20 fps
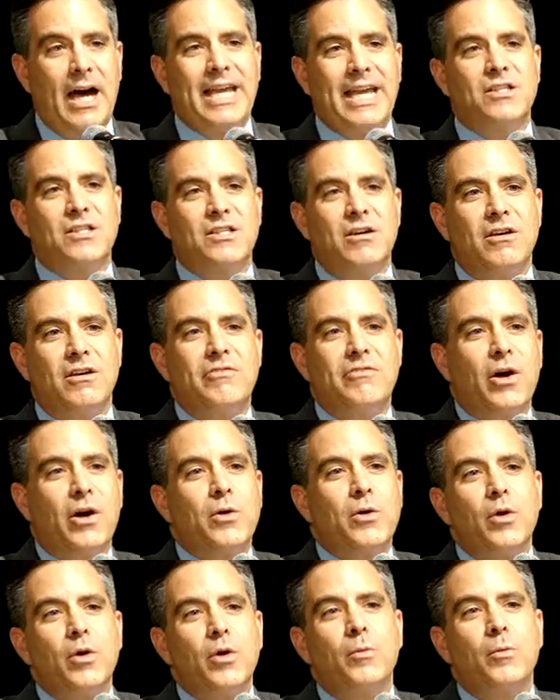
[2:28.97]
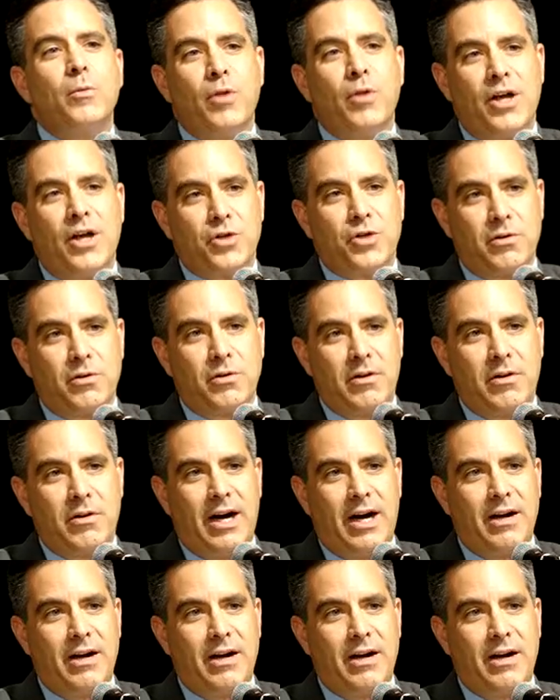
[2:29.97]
It's a very real pleasure